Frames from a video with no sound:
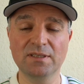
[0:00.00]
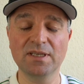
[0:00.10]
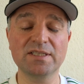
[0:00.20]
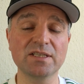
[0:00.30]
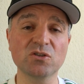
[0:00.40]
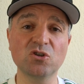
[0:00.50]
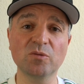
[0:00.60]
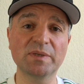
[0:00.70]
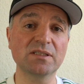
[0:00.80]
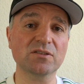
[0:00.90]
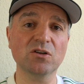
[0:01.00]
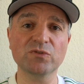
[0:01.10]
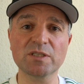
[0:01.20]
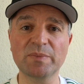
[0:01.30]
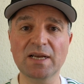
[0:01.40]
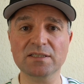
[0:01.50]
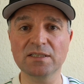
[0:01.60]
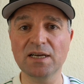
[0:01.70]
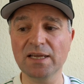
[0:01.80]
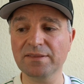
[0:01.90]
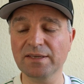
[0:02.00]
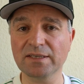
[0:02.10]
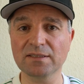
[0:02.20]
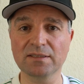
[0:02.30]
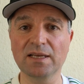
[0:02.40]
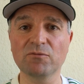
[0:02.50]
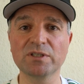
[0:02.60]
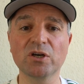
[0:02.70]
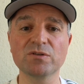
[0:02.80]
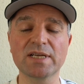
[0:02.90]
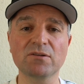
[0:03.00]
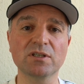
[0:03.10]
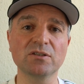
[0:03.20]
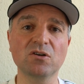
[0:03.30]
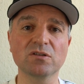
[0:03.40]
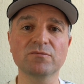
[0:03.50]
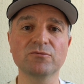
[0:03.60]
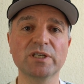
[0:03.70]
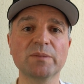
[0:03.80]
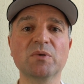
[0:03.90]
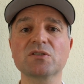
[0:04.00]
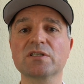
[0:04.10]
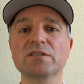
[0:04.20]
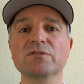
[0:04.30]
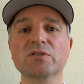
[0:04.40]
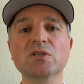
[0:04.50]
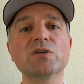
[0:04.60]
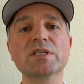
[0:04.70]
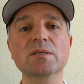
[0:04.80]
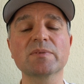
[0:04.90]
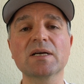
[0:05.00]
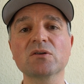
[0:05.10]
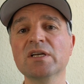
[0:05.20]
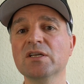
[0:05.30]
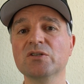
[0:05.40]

It is all built on respect, and I think there were no doubt a lot of really positive stories about